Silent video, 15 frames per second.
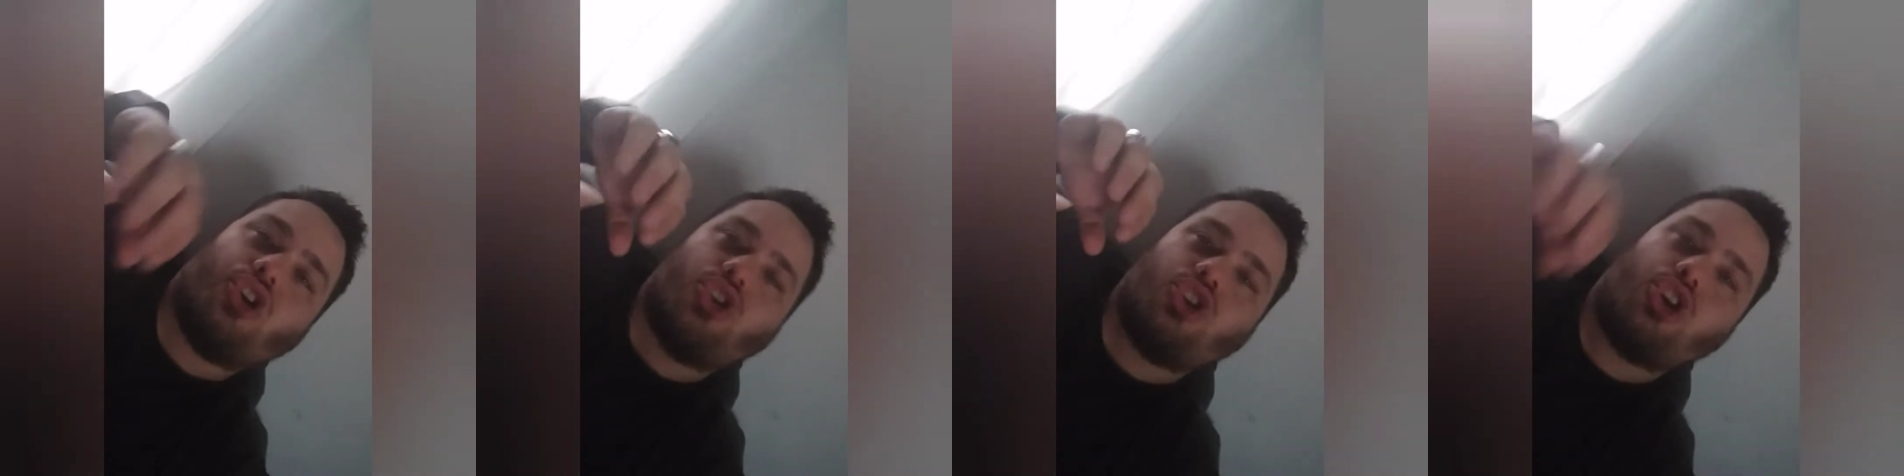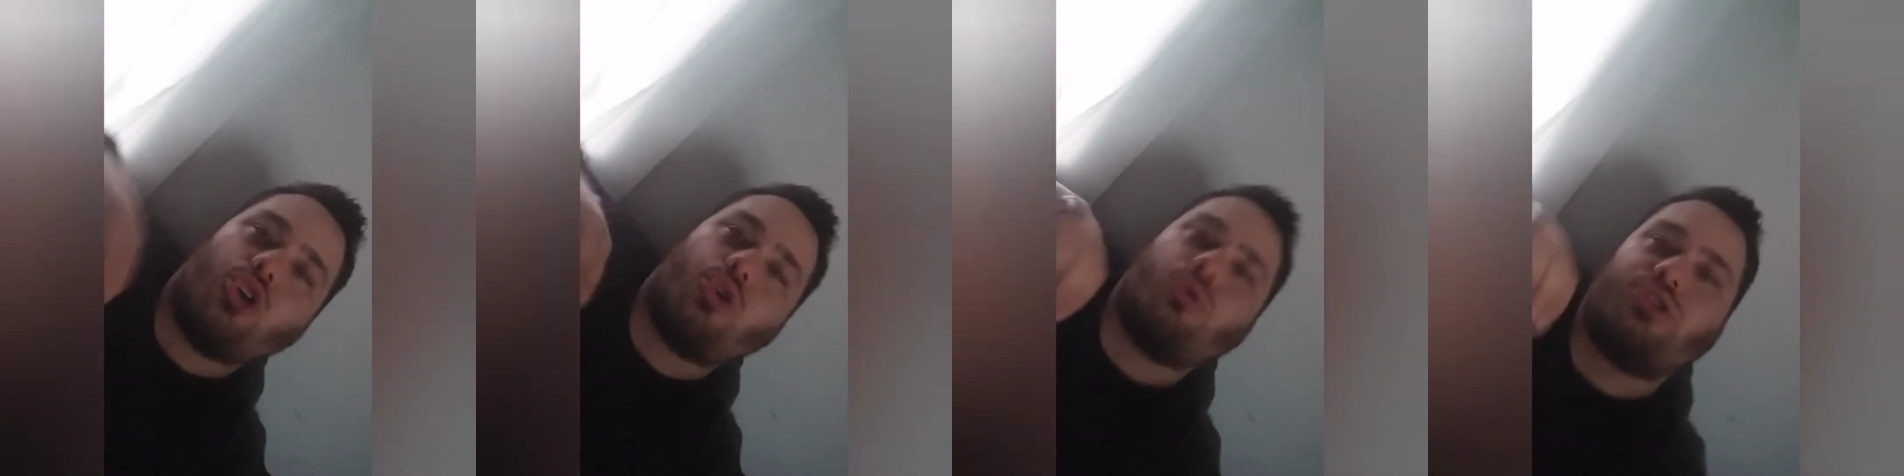
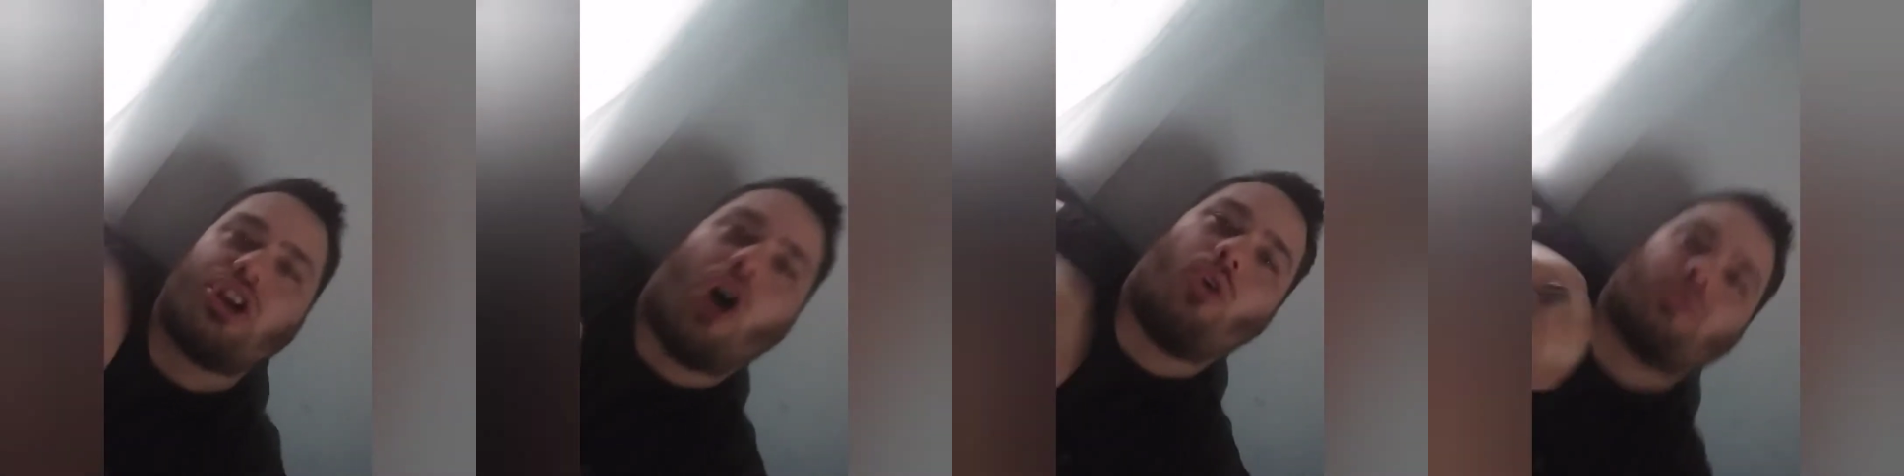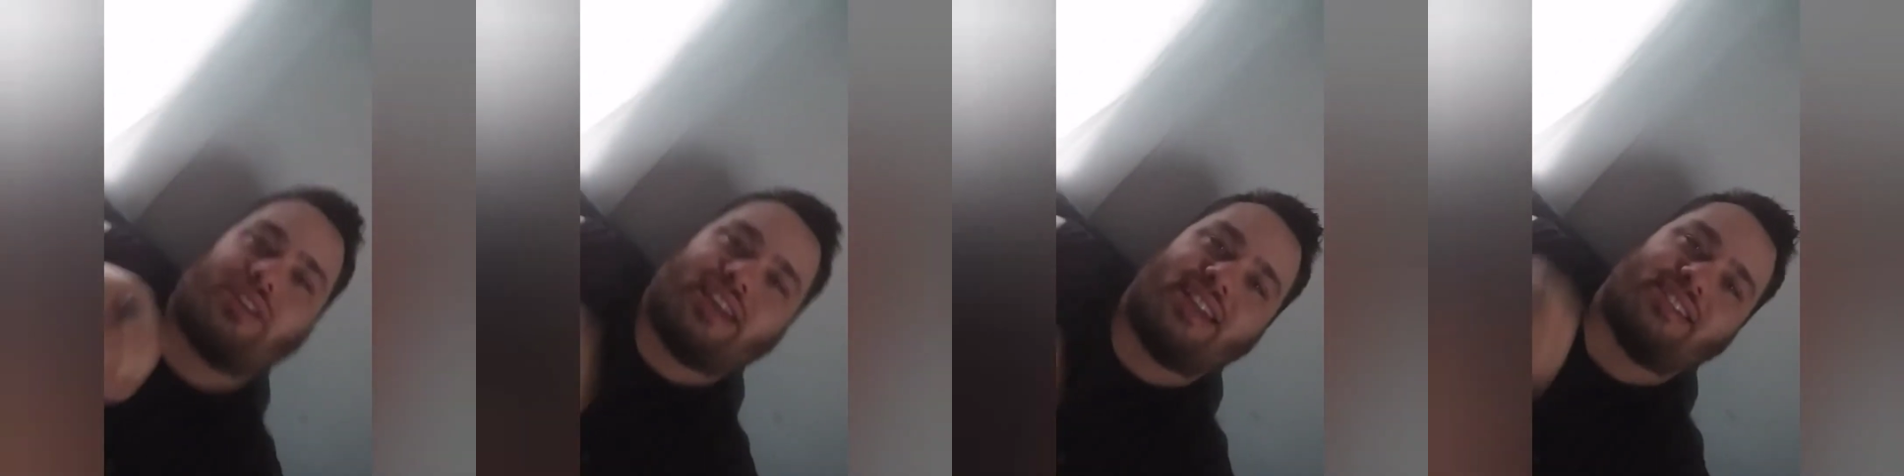you
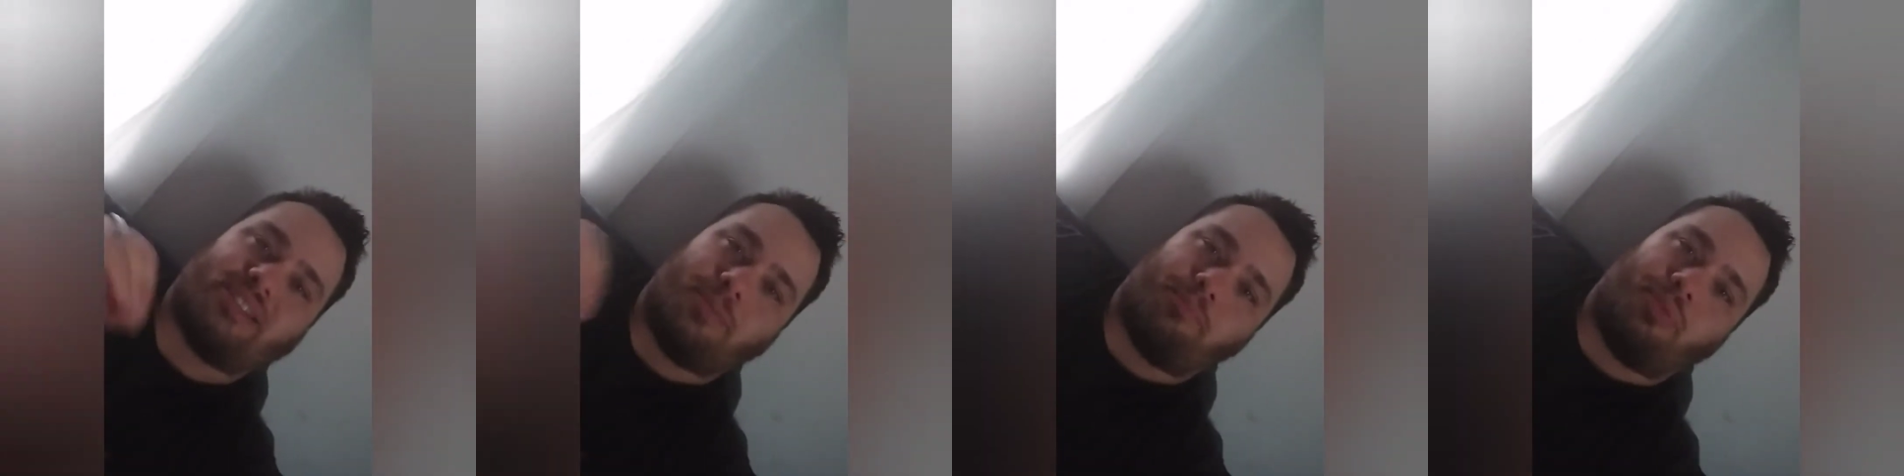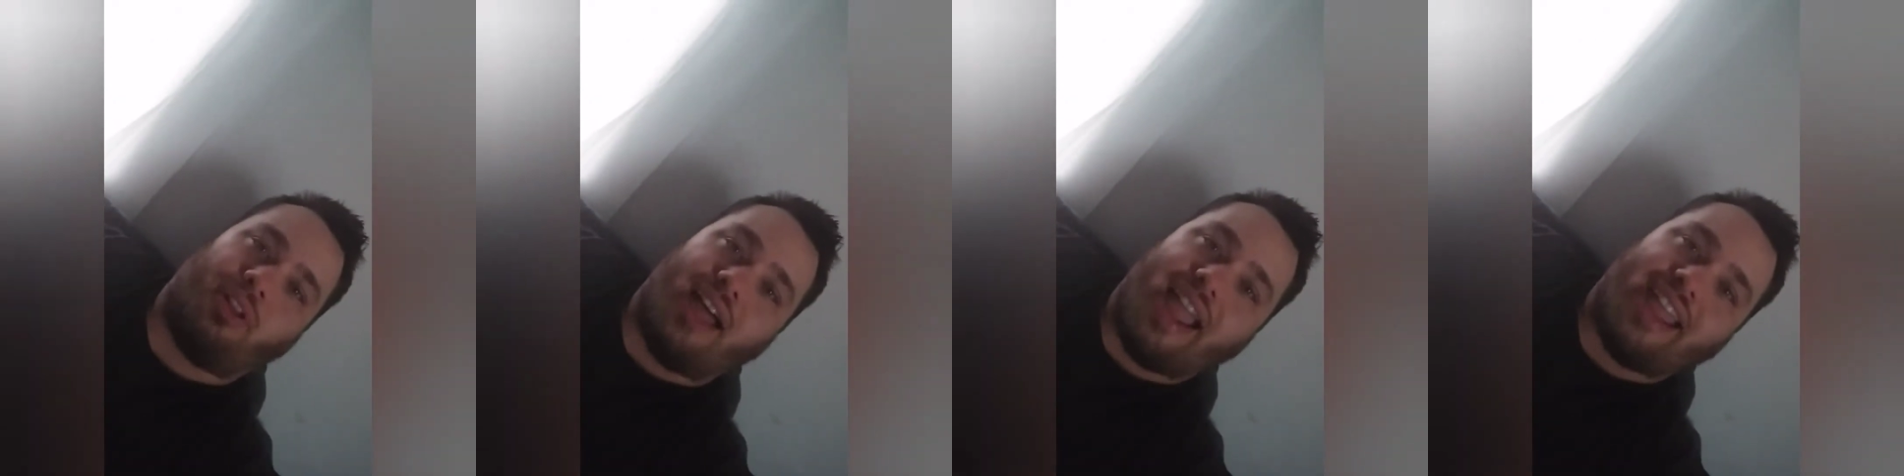don't get to
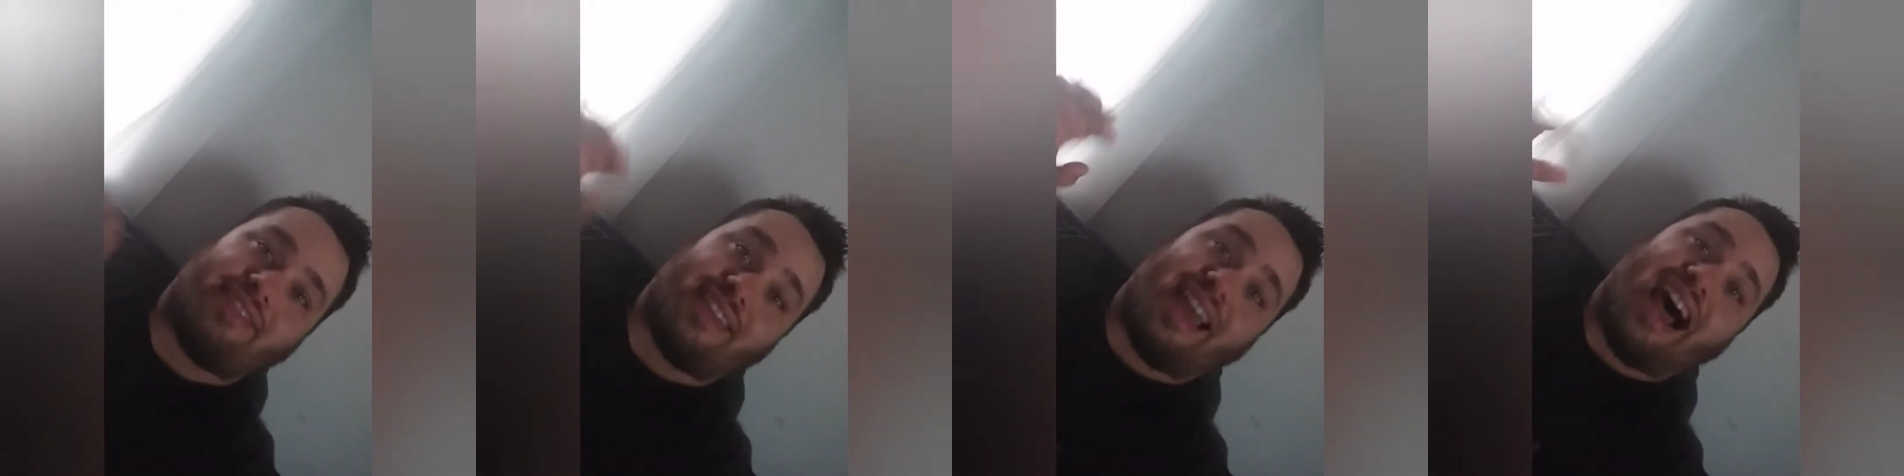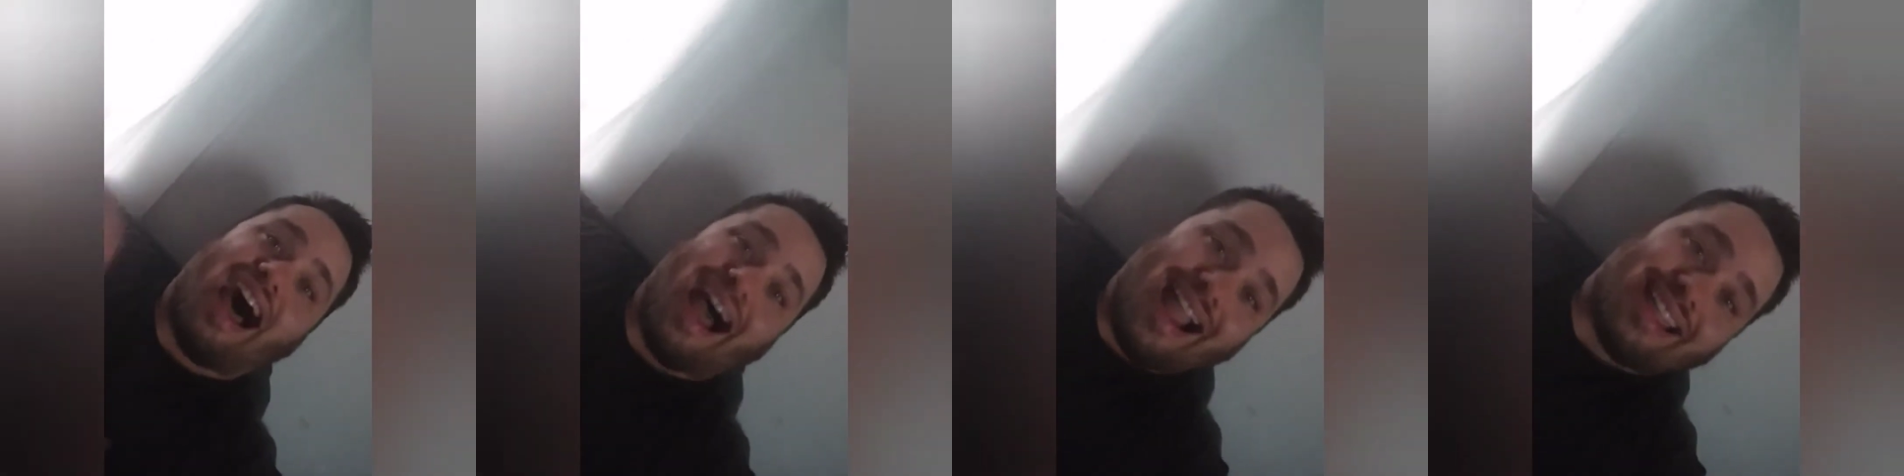play
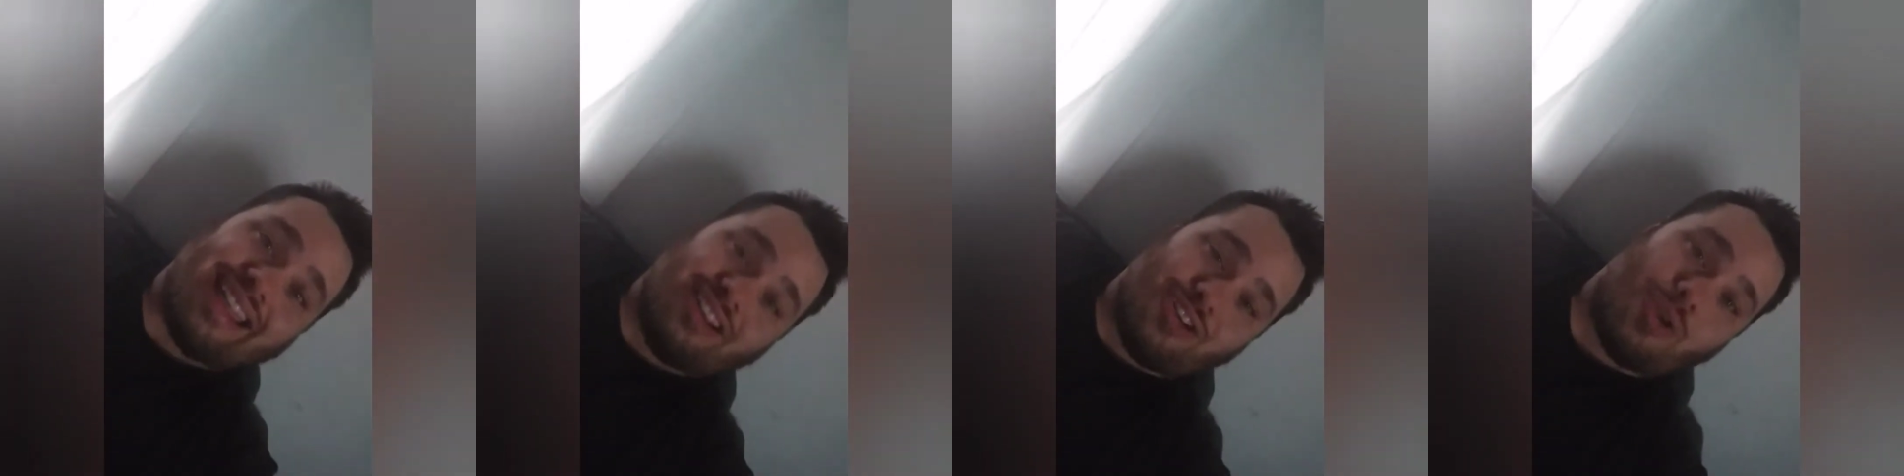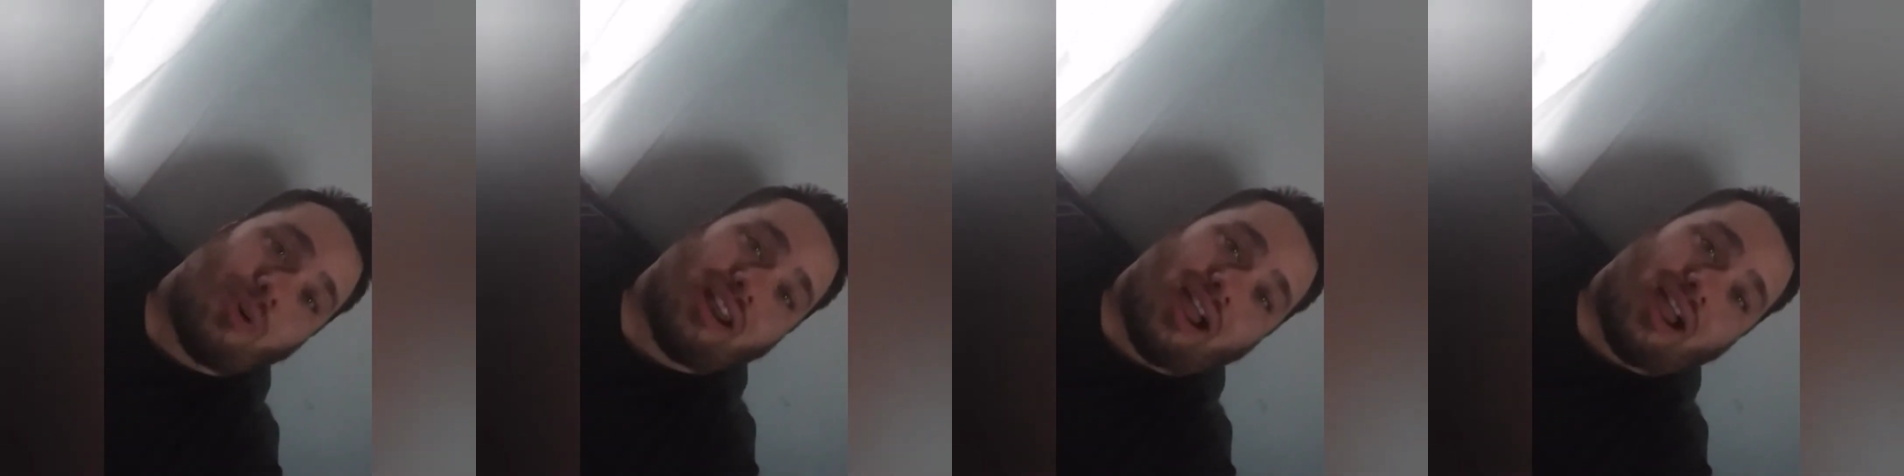that I can do